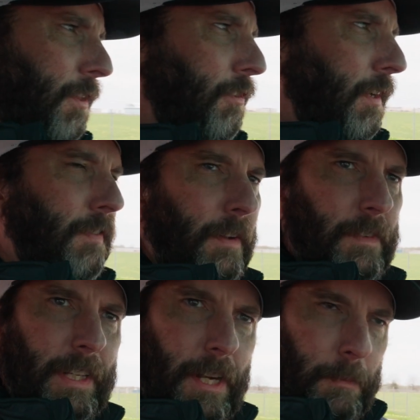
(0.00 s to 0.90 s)

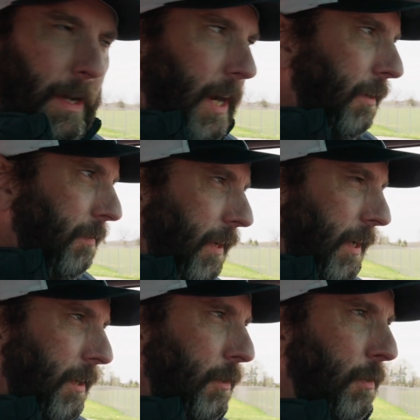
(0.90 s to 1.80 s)
G50 gearbox,
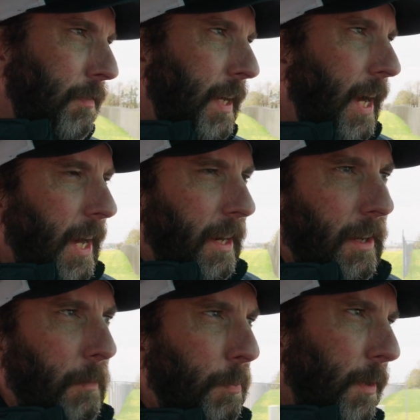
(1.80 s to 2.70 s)
and you have got
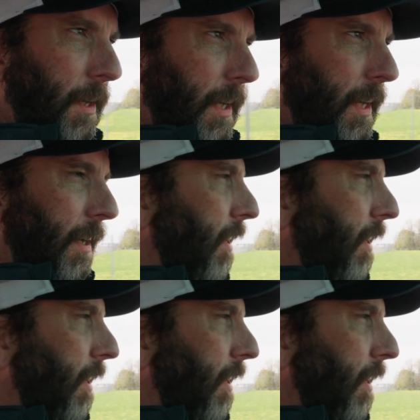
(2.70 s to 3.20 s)
a pretty